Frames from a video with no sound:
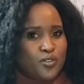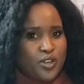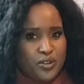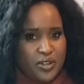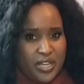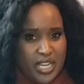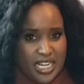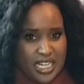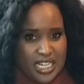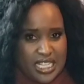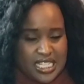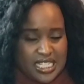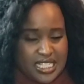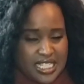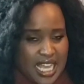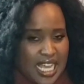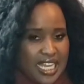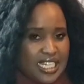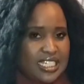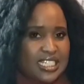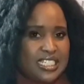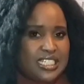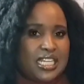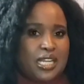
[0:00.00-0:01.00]
very
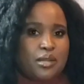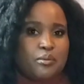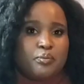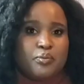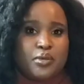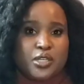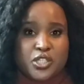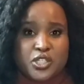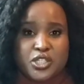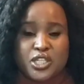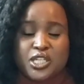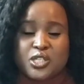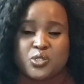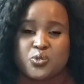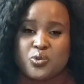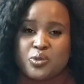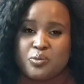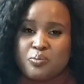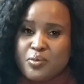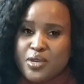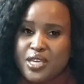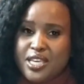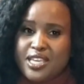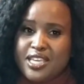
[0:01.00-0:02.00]
understanding and patient
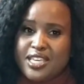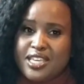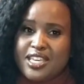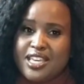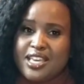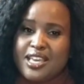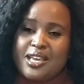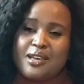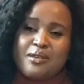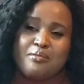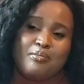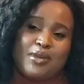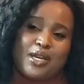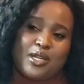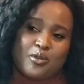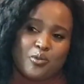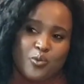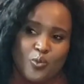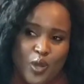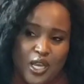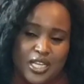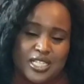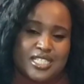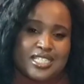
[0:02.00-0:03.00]
with me. But
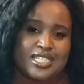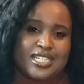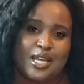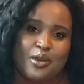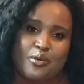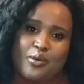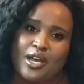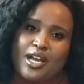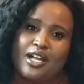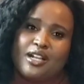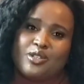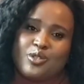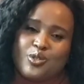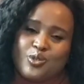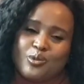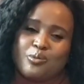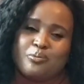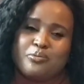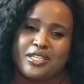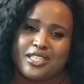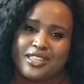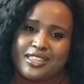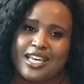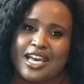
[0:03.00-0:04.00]
once in a while,
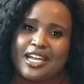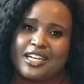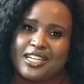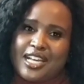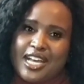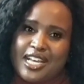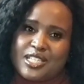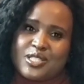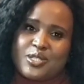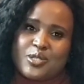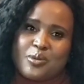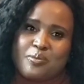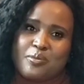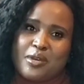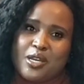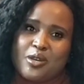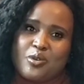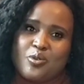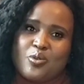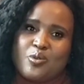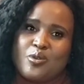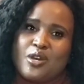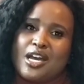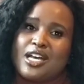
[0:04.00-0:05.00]
you'll meet that customer
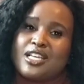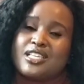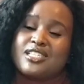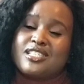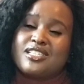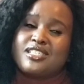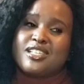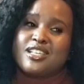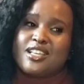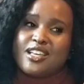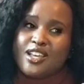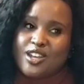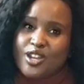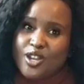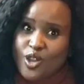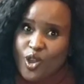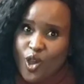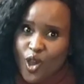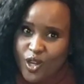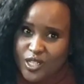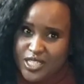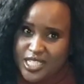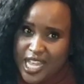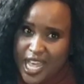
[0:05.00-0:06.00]
who has
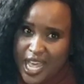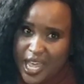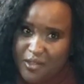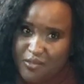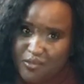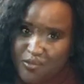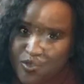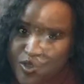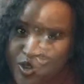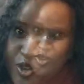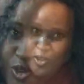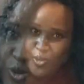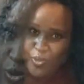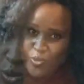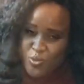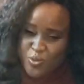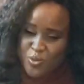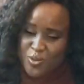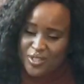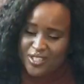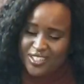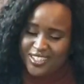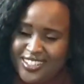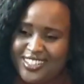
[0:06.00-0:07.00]
no time for you.
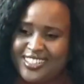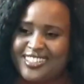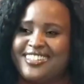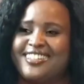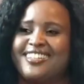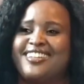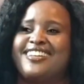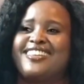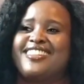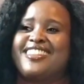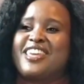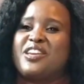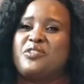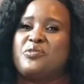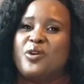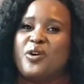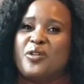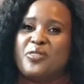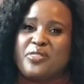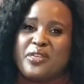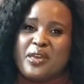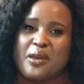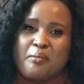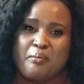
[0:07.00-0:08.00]
They
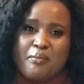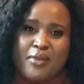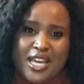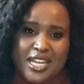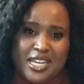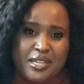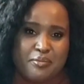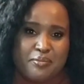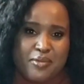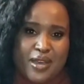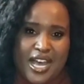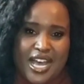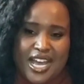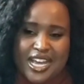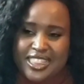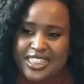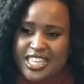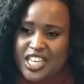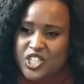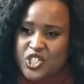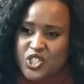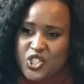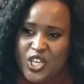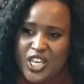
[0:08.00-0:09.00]
want their money back,
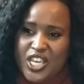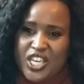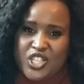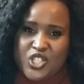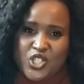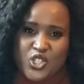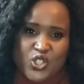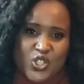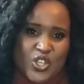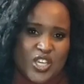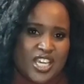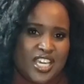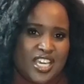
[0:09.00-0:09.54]
their change,